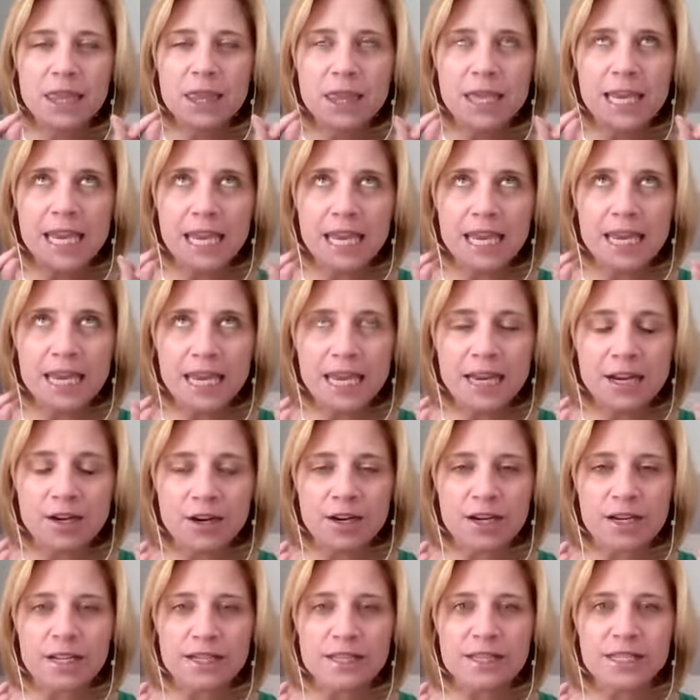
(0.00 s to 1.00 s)
the key
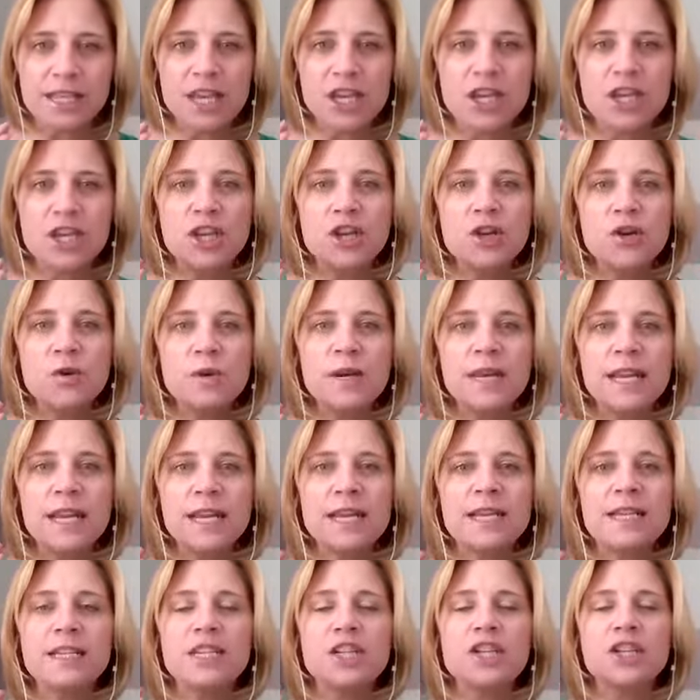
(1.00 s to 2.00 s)
here is that you
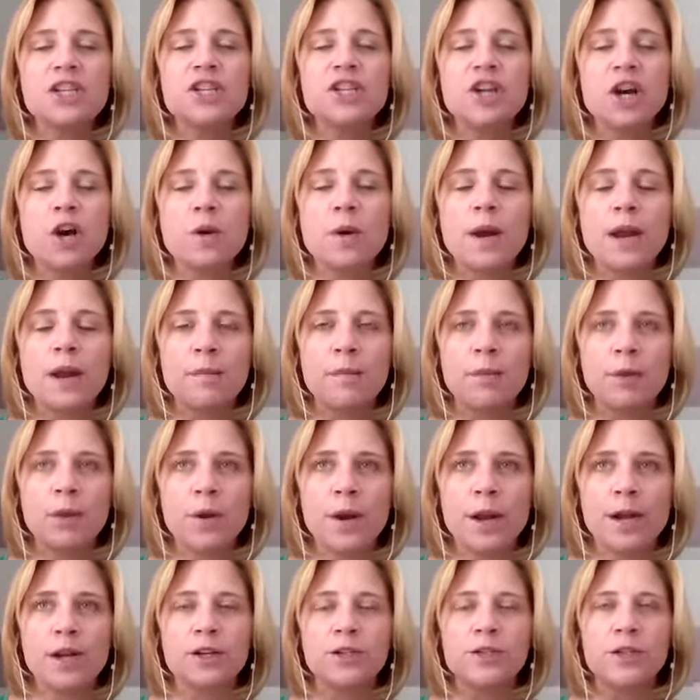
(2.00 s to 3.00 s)
need to show
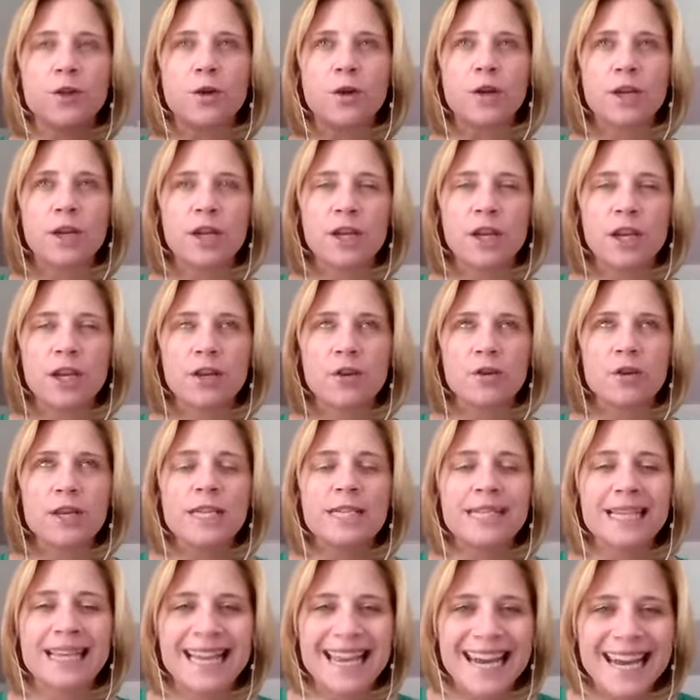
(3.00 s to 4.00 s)
employers, or you
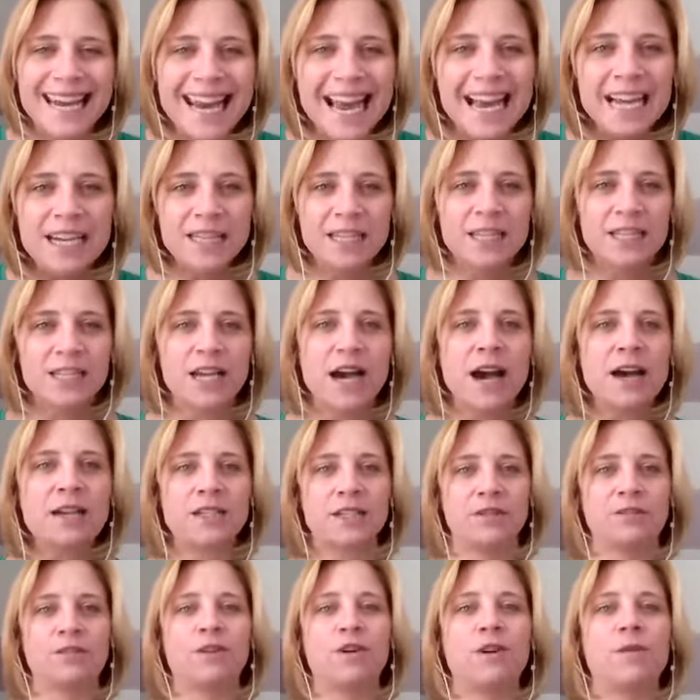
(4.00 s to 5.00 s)
need to connect the
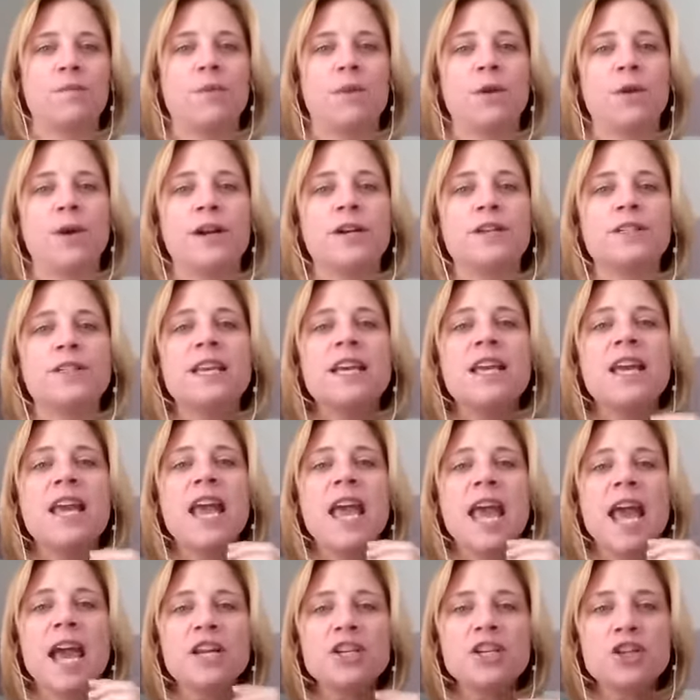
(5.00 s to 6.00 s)
dots for employers
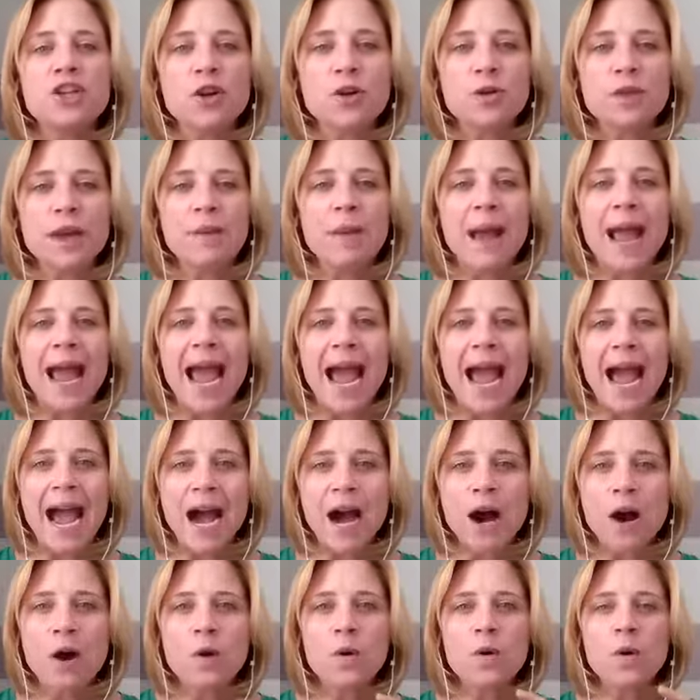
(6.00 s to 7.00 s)
and show them
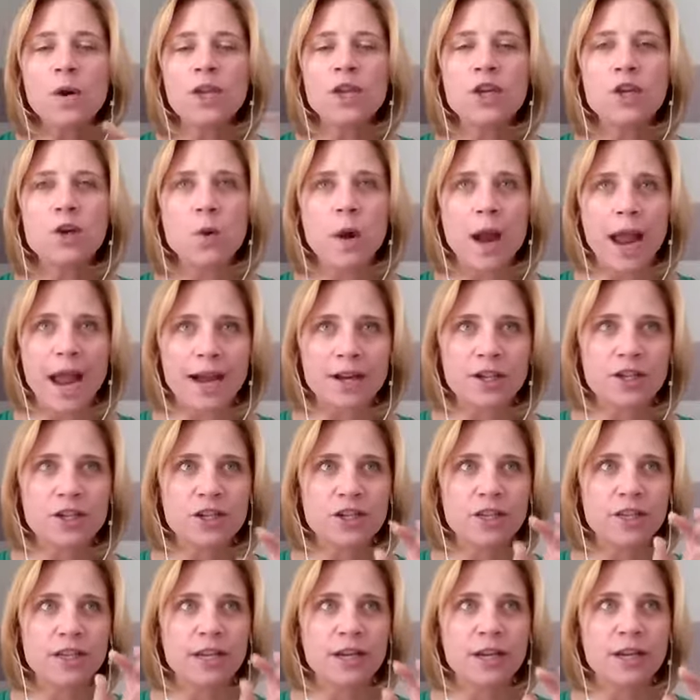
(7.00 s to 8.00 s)
how your
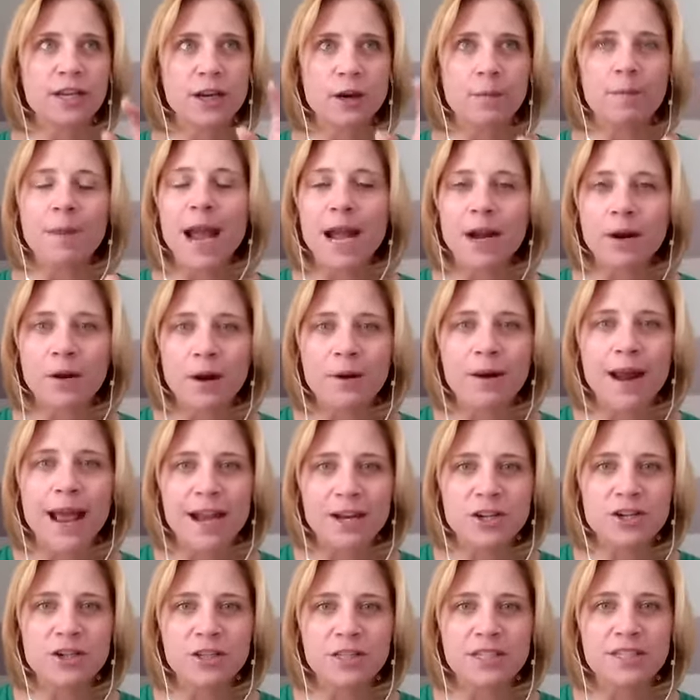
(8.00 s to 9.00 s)
background
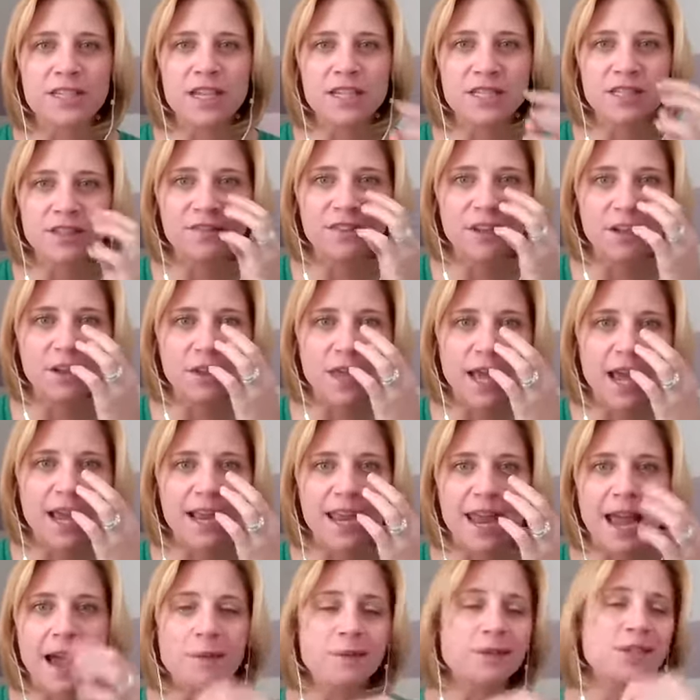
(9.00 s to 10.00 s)
actually does fill
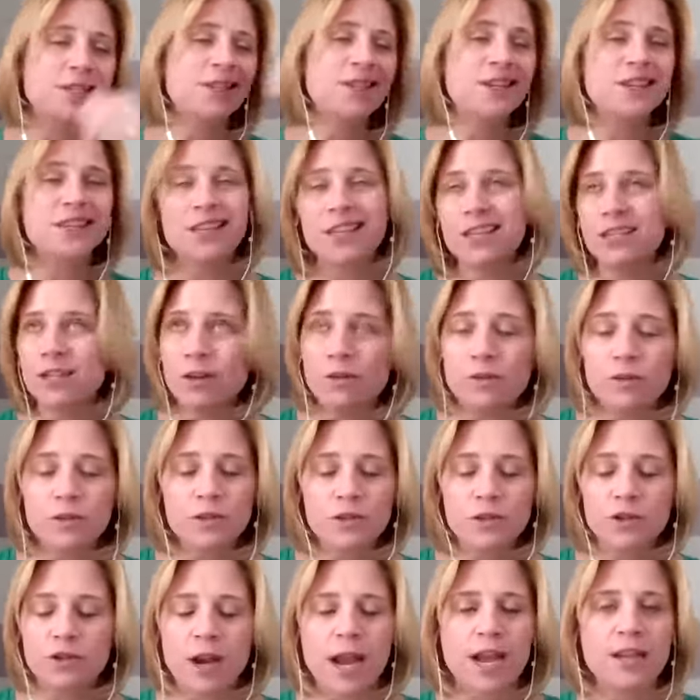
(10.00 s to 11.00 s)
that gap so that they don't
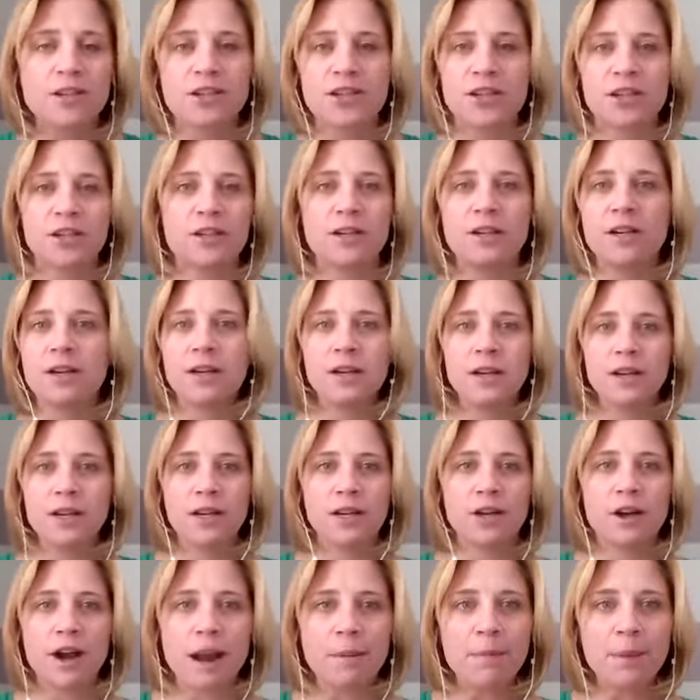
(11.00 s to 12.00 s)
trash your
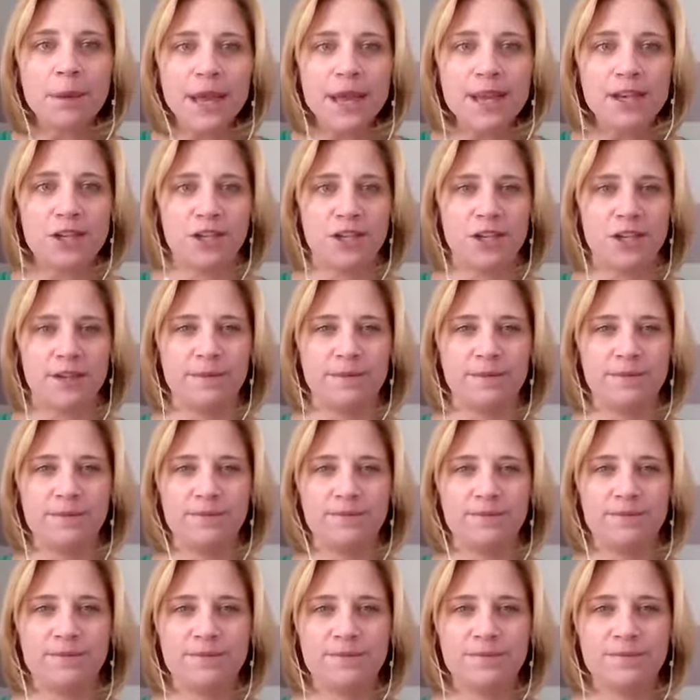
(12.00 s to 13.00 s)
application.
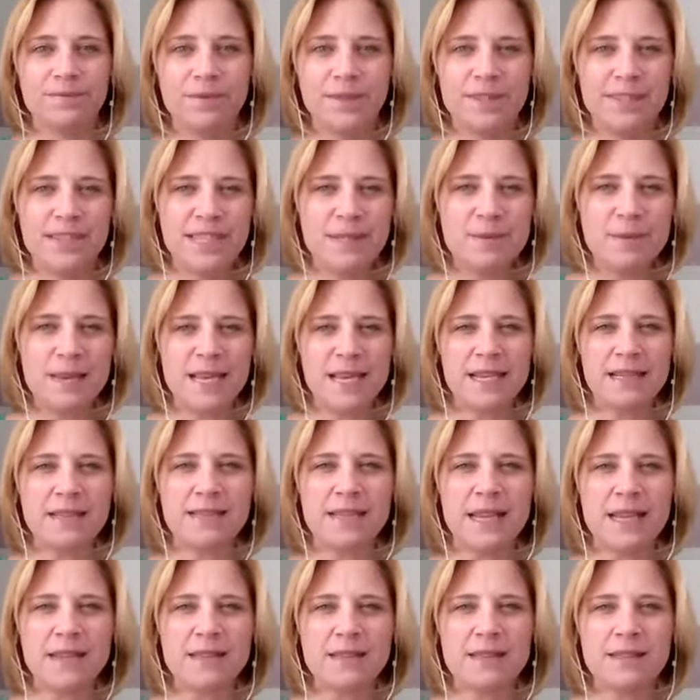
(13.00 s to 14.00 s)
Is this making
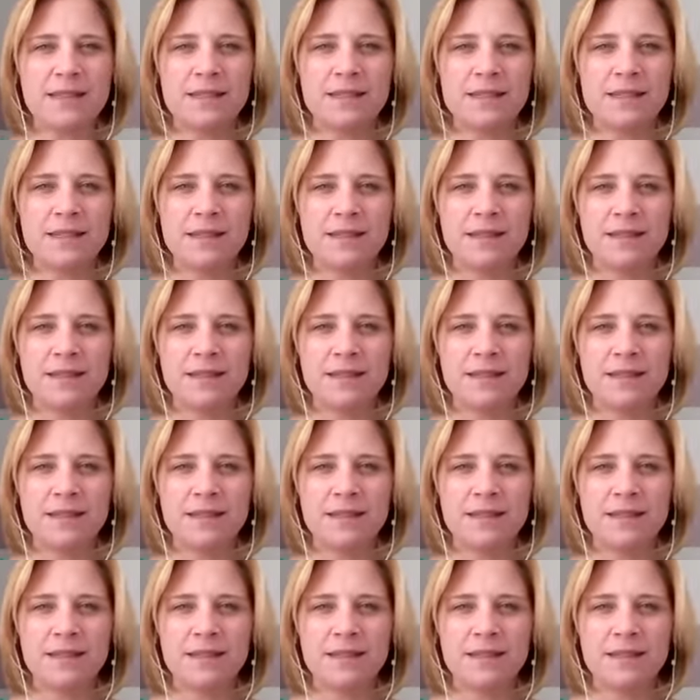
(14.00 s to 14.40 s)
sense?